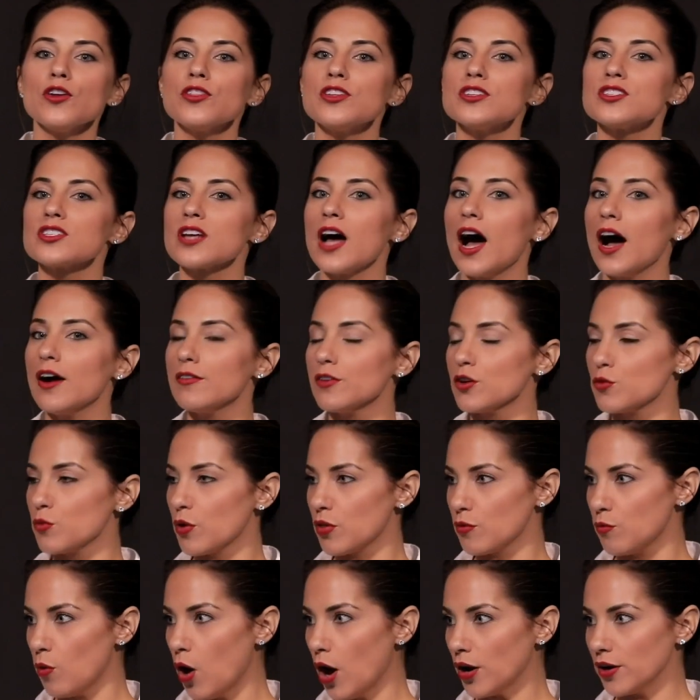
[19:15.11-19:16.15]
Earth is covered
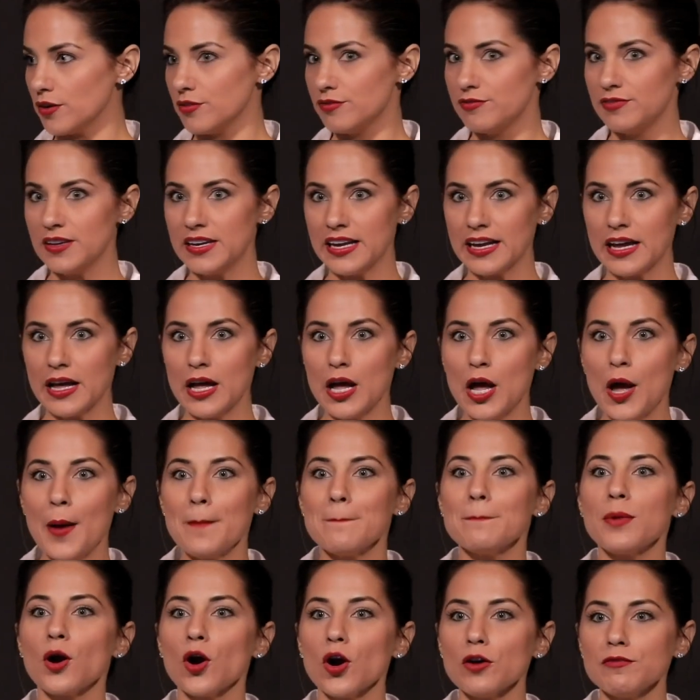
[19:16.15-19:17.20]
with water, fitting
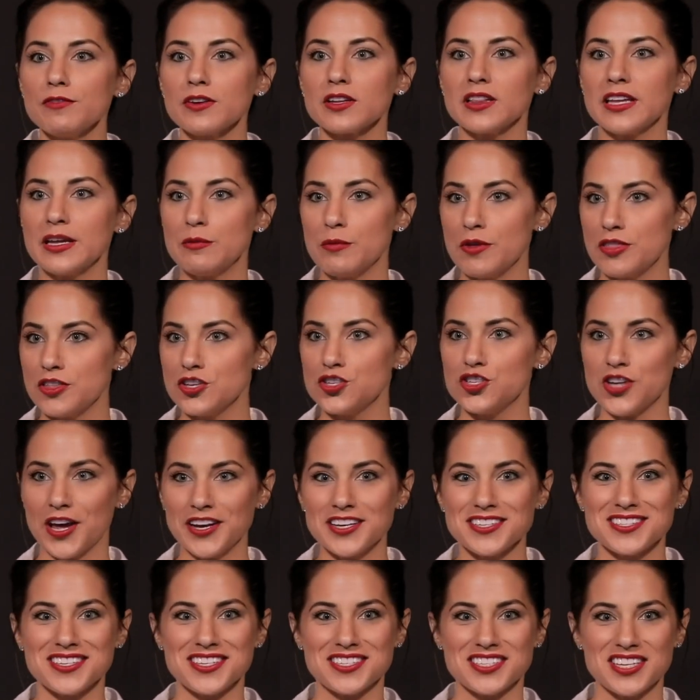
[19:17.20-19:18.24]
perfectly with the
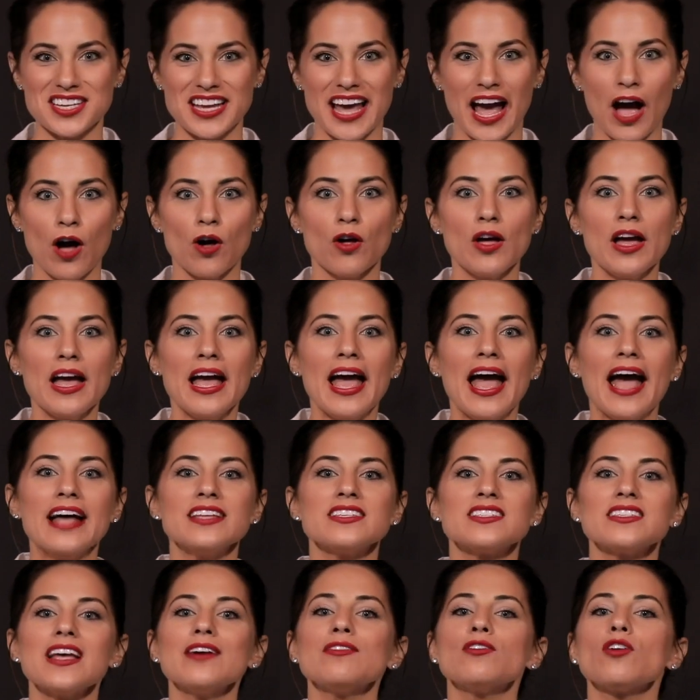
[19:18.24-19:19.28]
Genesis account
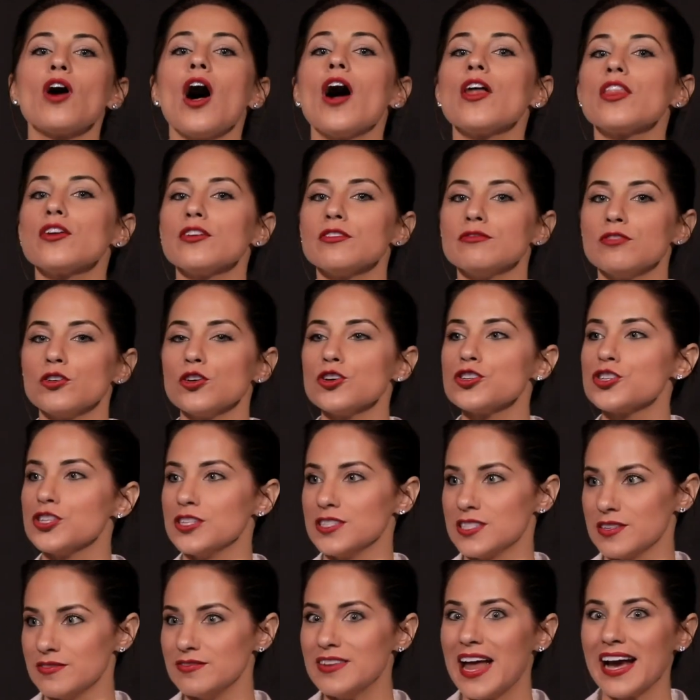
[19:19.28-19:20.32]
and several other
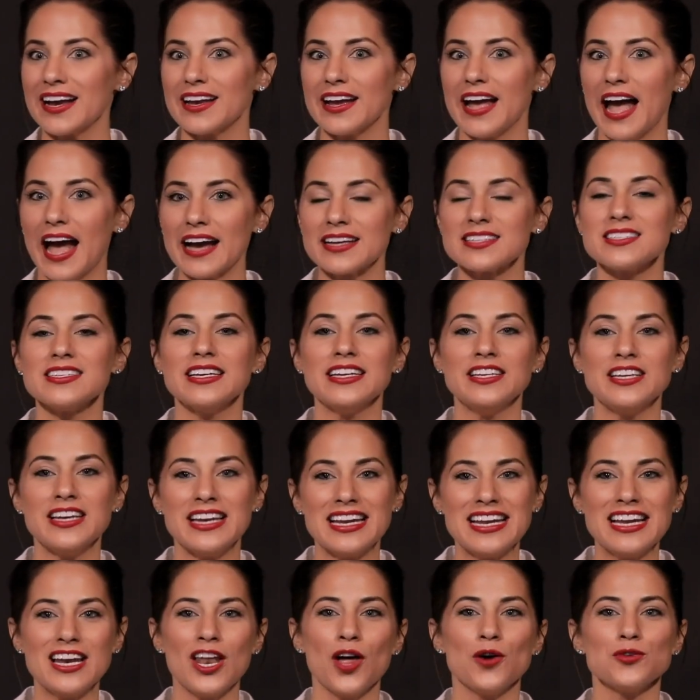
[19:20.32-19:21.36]
versions of ex
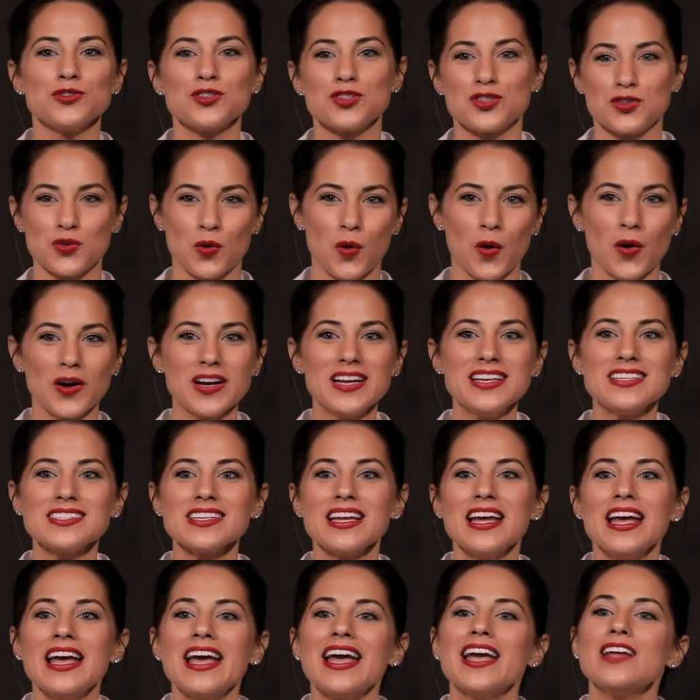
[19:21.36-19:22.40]
nihilo
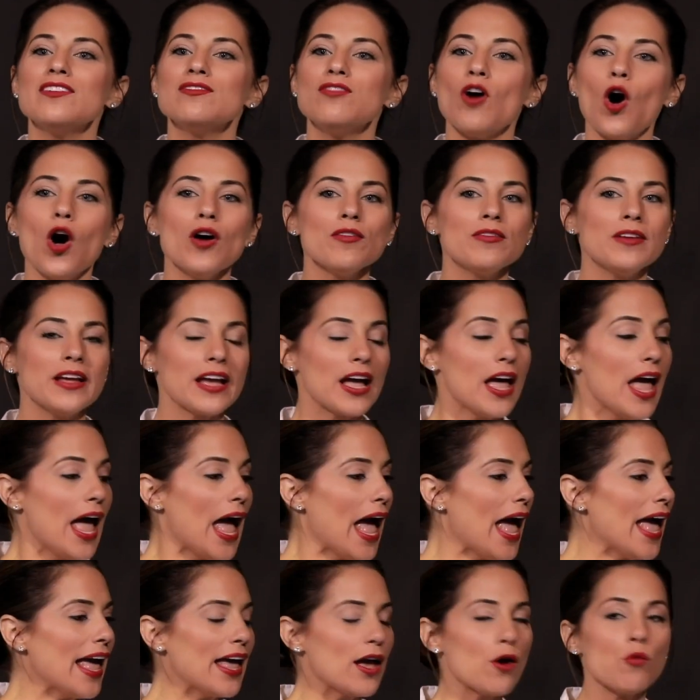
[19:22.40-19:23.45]
stories involving
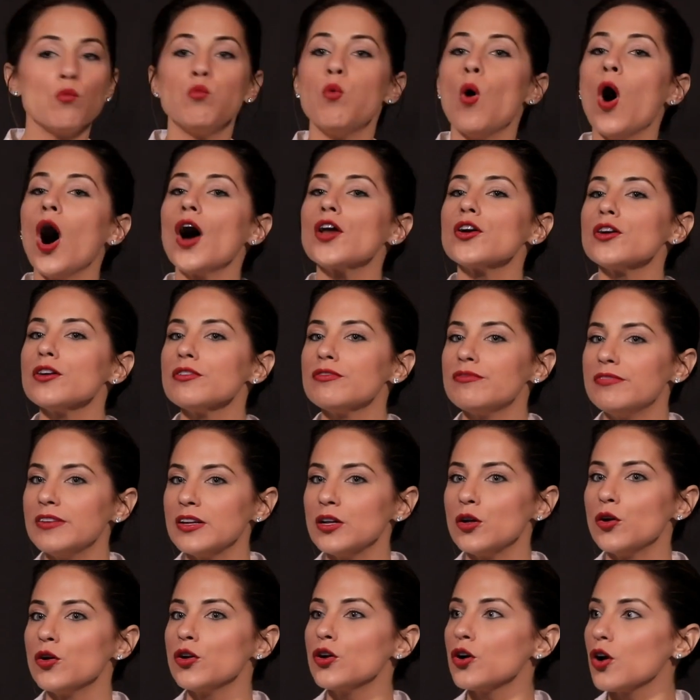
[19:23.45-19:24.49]
a
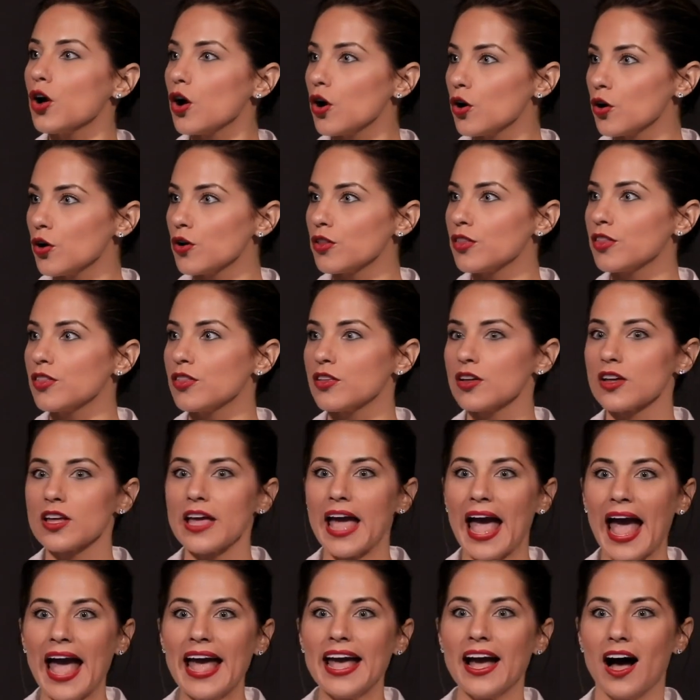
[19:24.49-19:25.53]
water-filled Earth
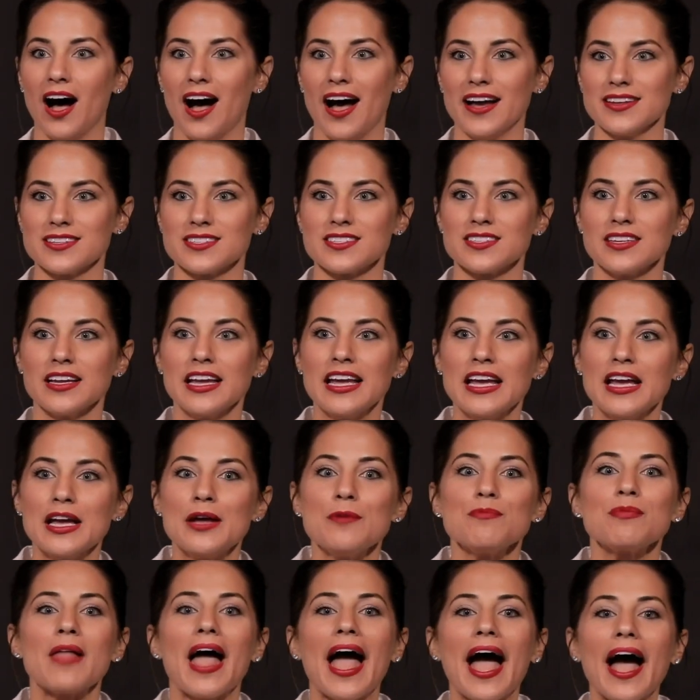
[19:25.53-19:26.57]
chaos.
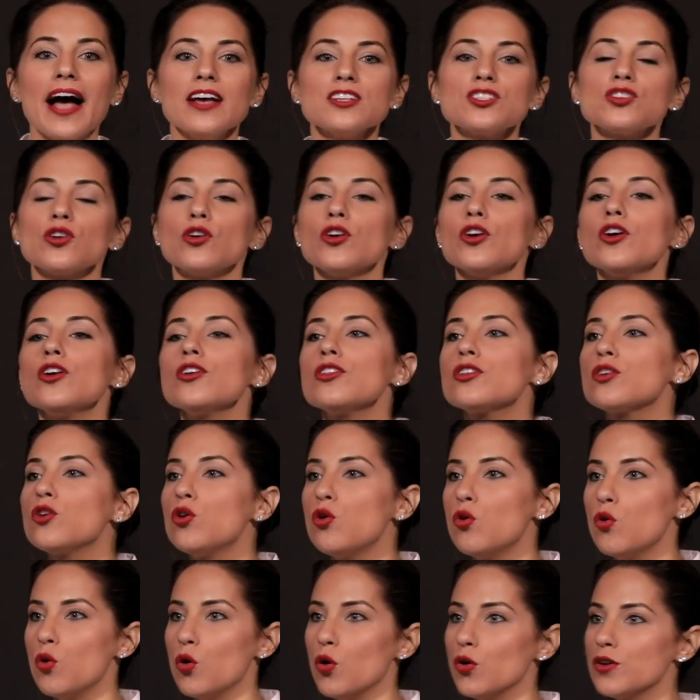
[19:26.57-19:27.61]
As Earth
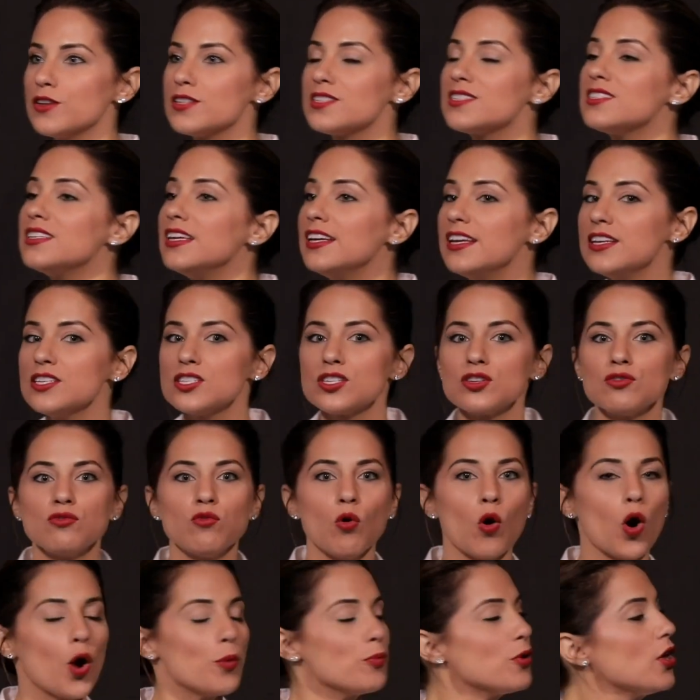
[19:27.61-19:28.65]
cooled, seas
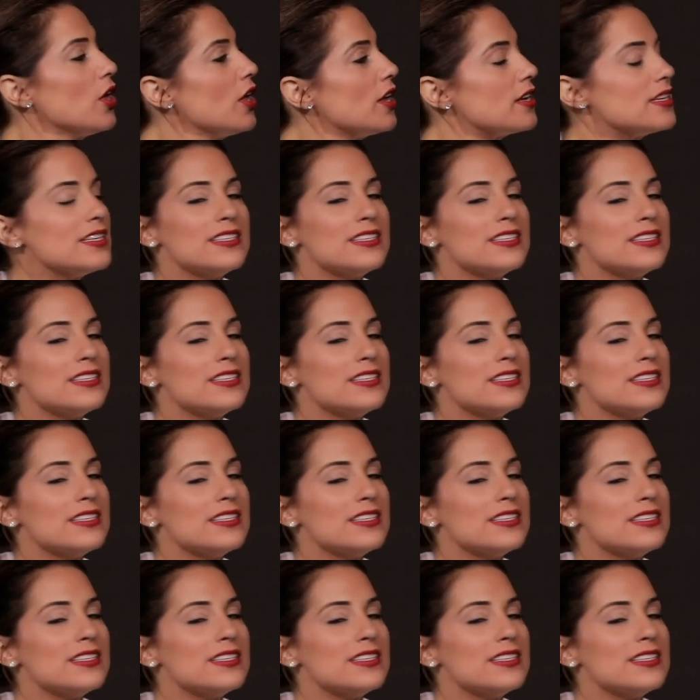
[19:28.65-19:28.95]
formed.